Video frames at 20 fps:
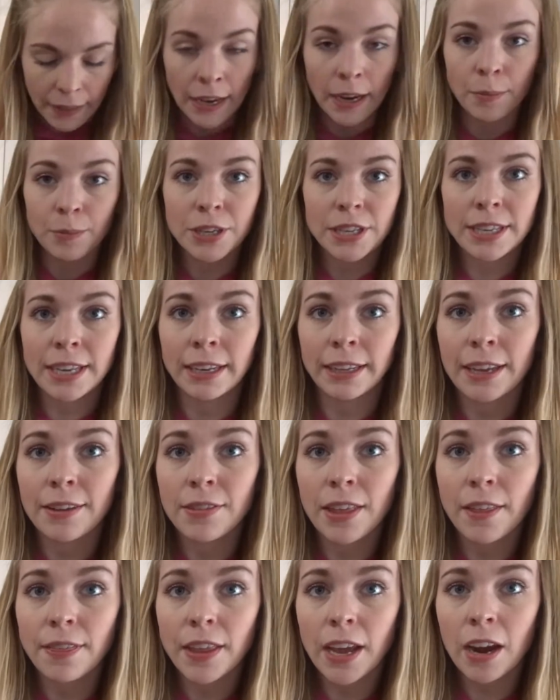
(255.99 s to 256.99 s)
then I'm just gonna leave
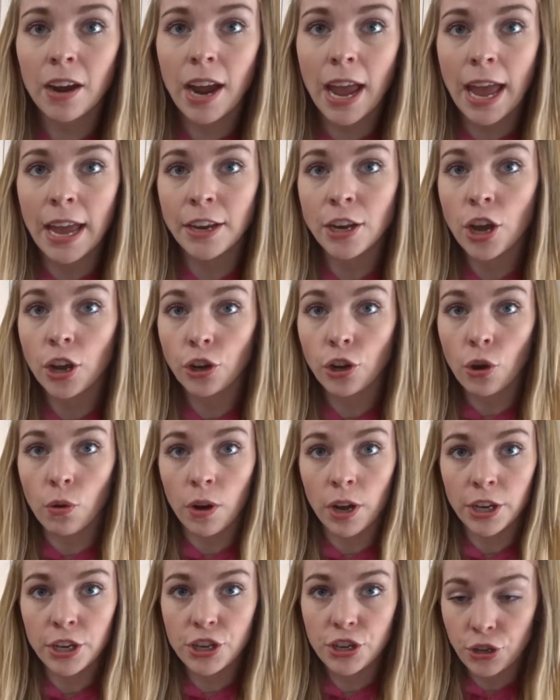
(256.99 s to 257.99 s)
that there and go
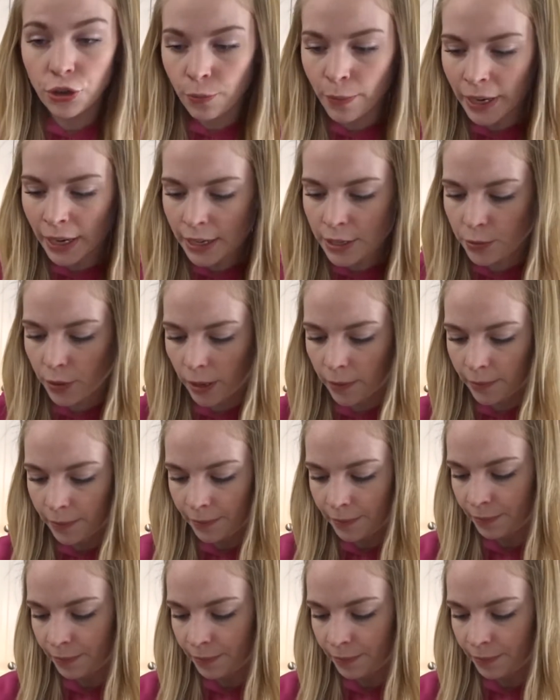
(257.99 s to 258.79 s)
on to my next one.